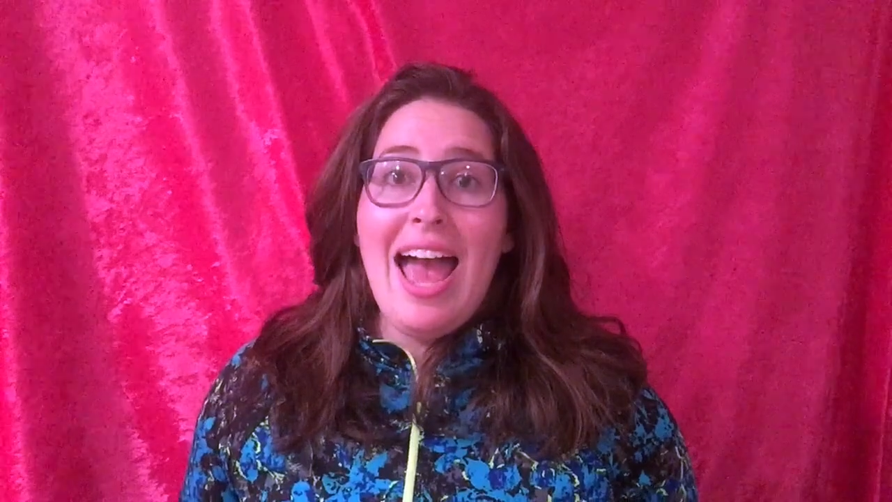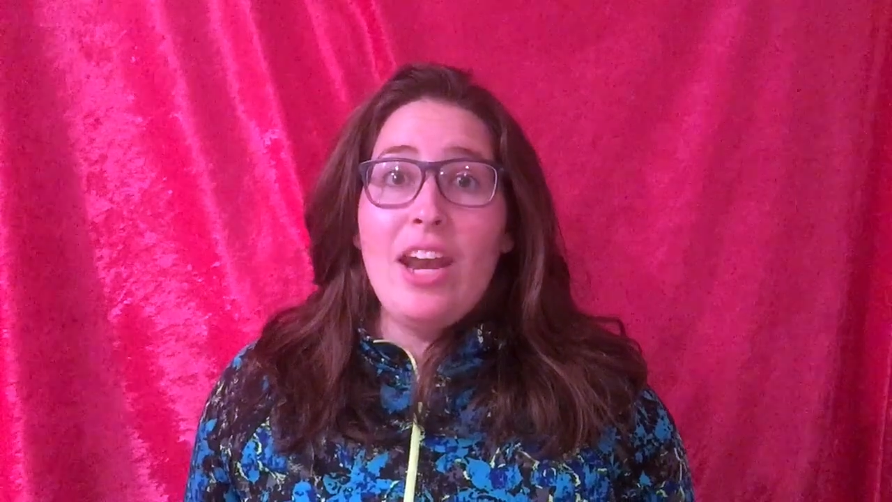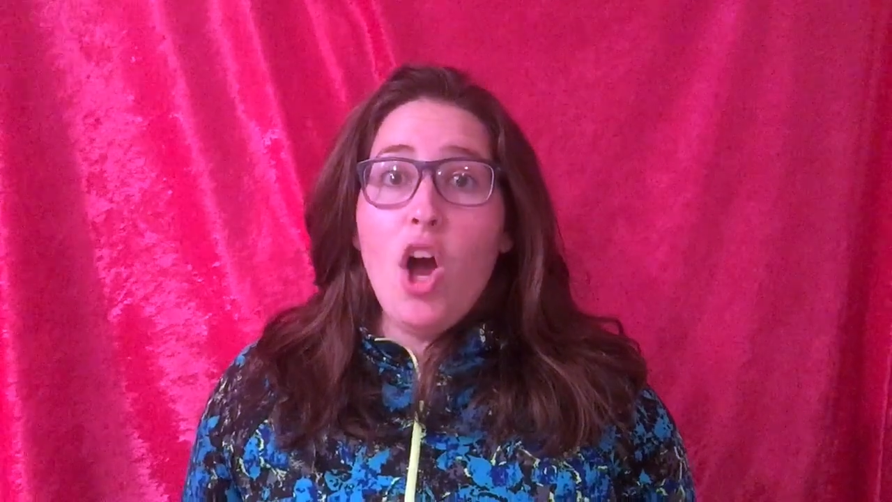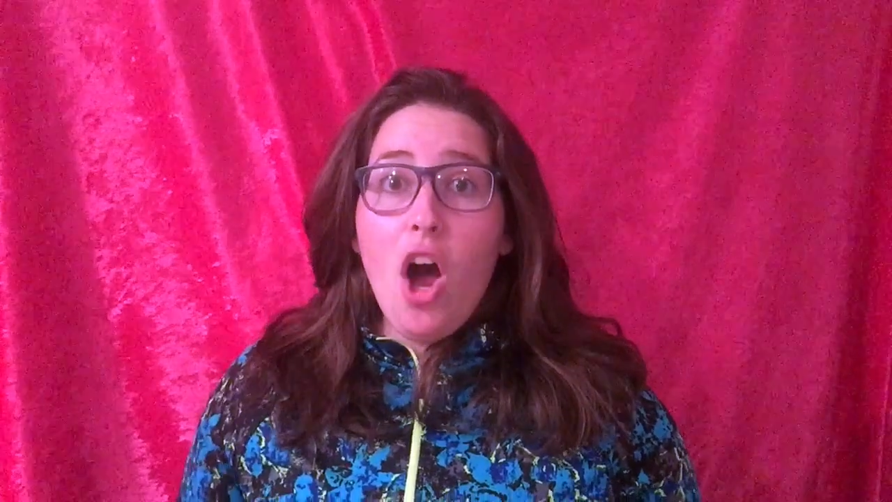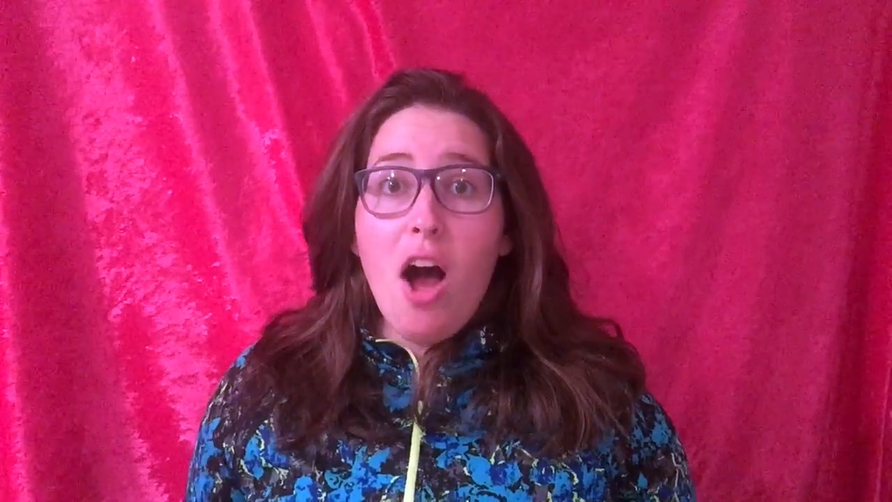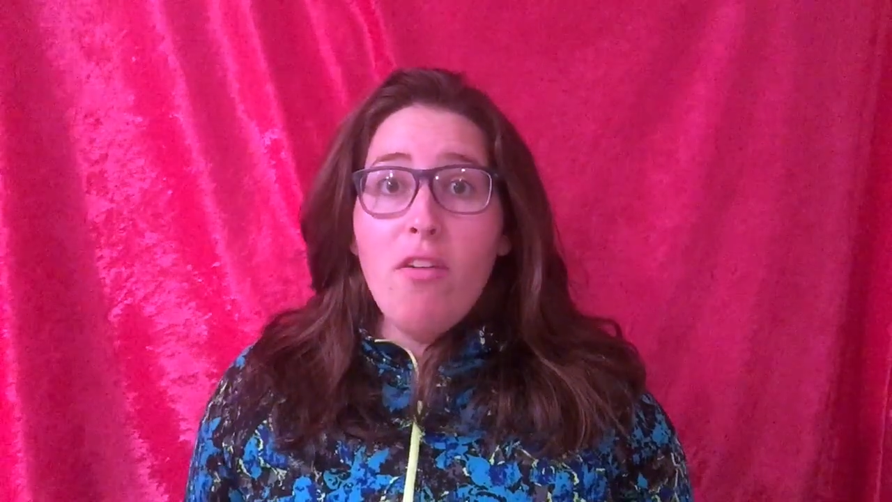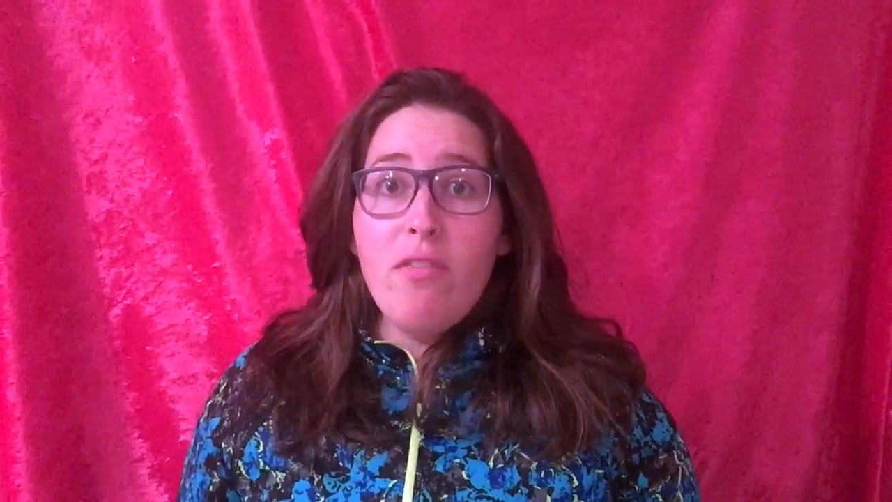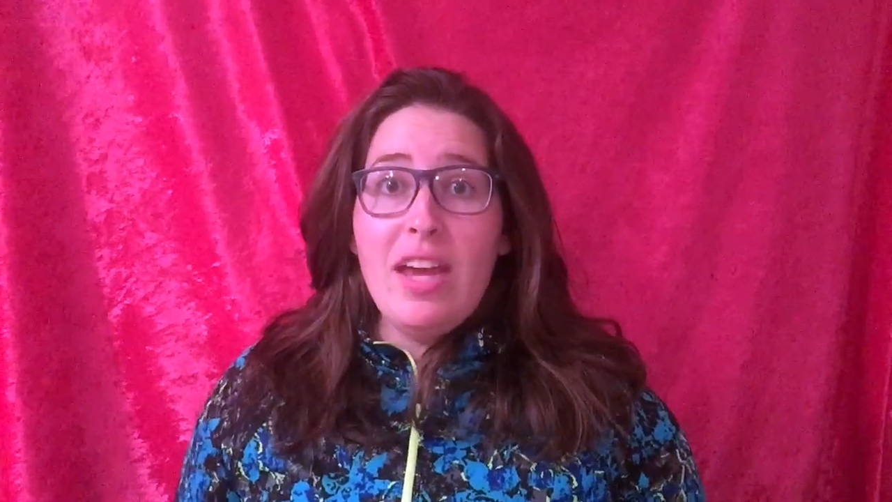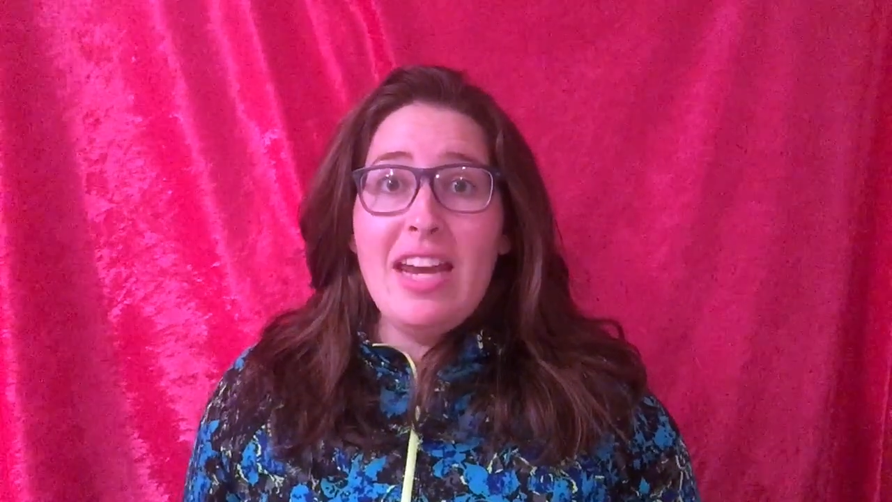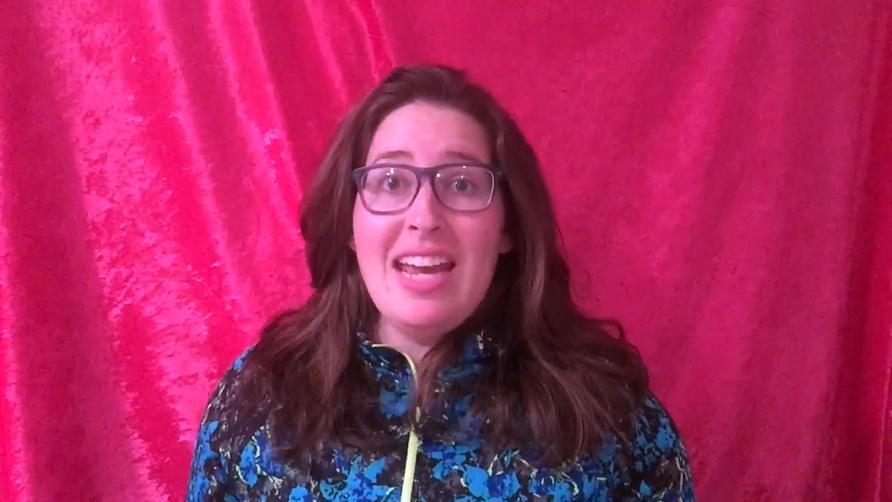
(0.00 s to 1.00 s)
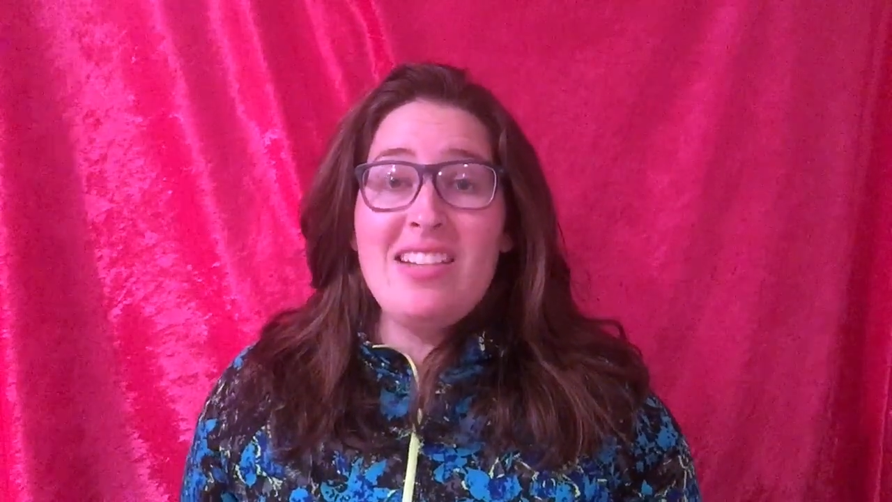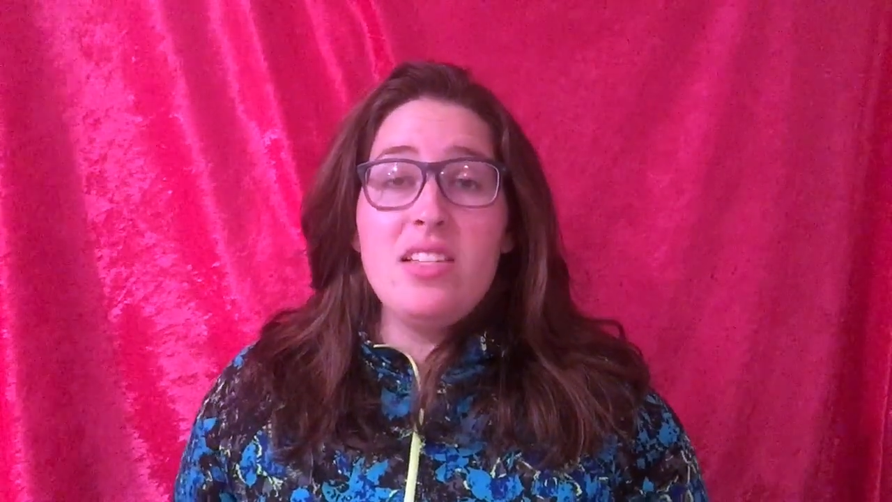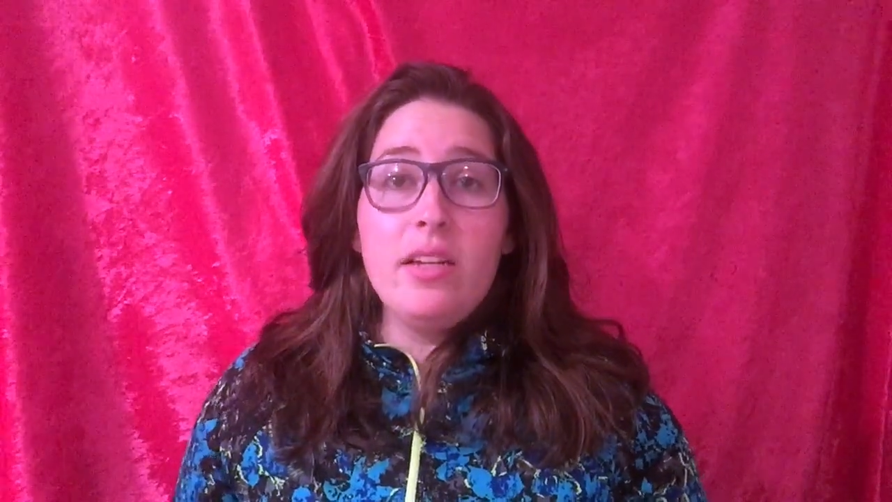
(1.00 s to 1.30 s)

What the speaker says: and often it's